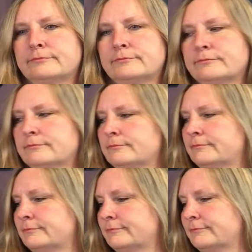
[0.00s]

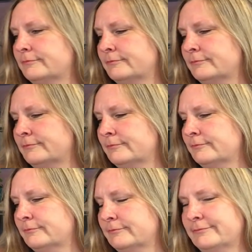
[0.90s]

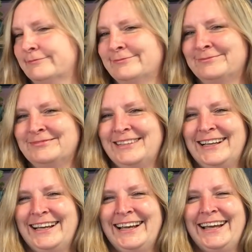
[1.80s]

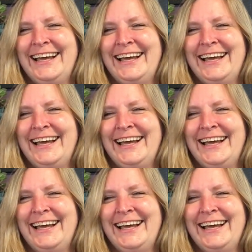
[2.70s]
The person shown says nothing.